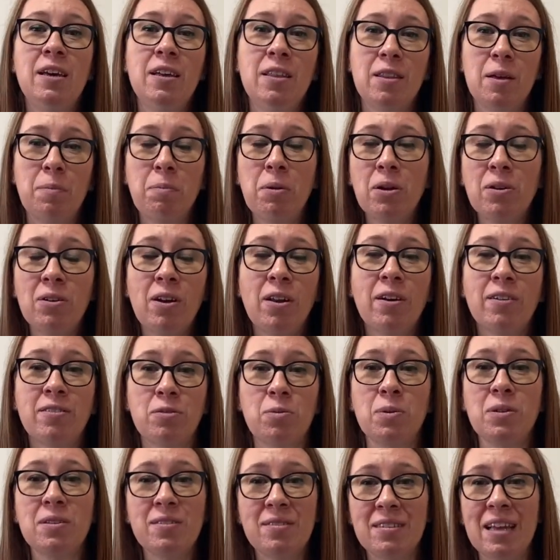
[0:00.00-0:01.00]
The blood loss
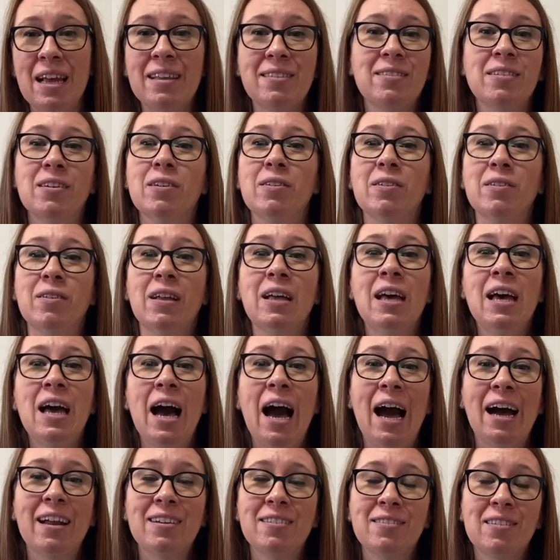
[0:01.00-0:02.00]
will settle,
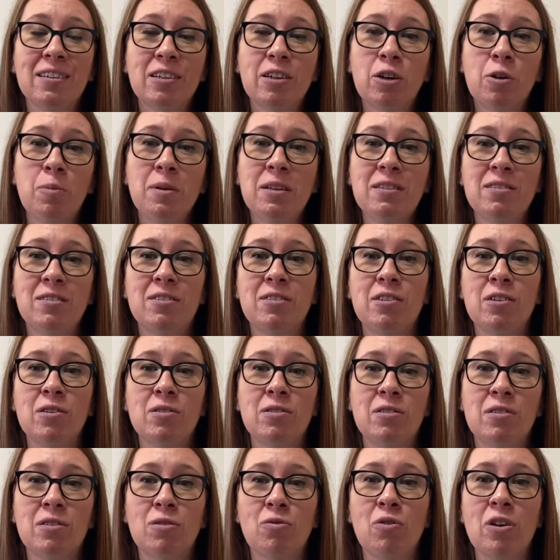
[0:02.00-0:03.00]
and as you're coming to 2
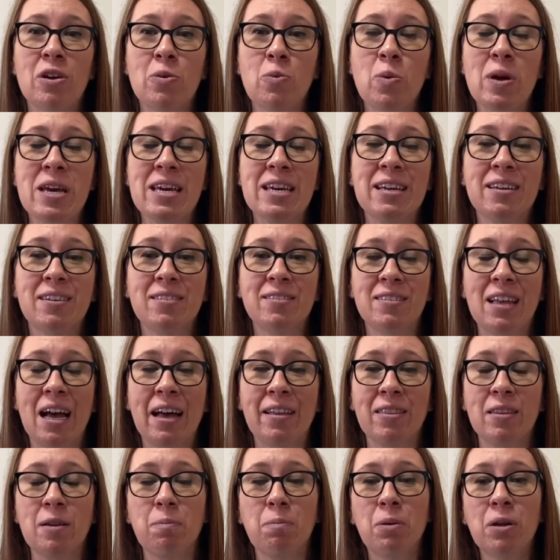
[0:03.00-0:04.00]
to 3 weeks
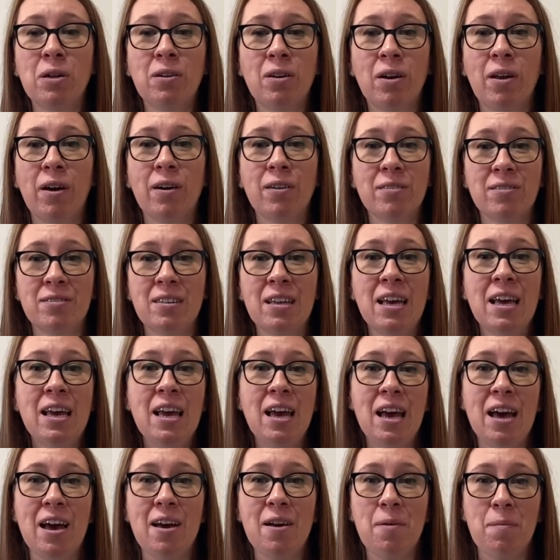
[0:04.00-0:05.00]
and the blood loss
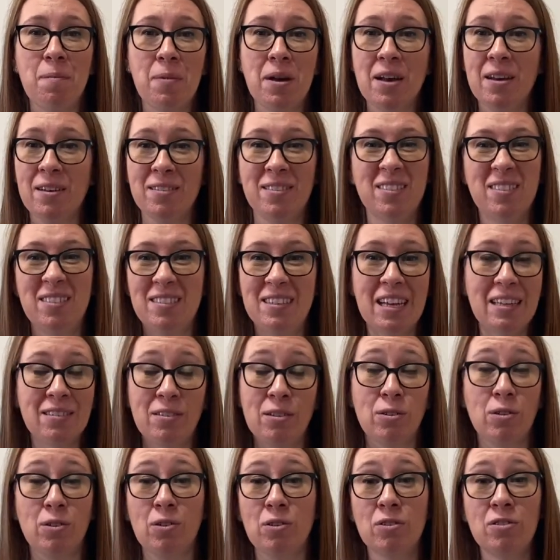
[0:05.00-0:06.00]
has
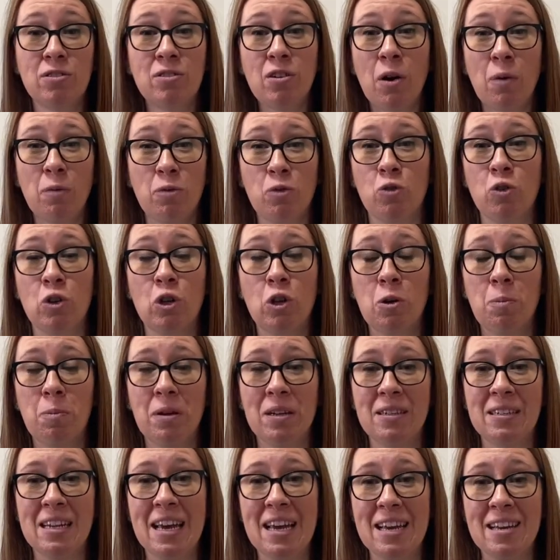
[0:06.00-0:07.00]
settled or stopped for a couple
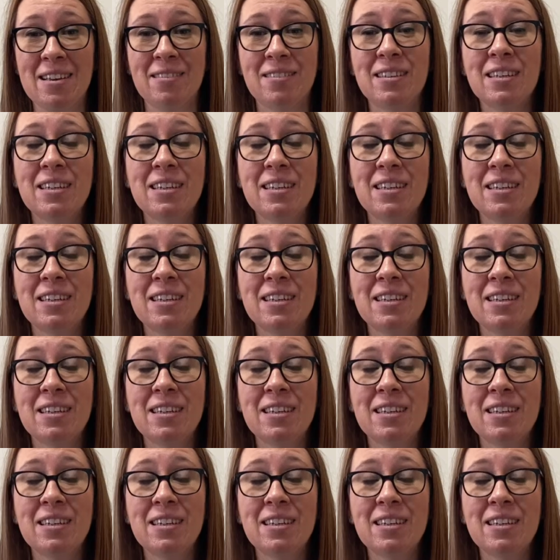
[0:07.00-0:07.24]
of days,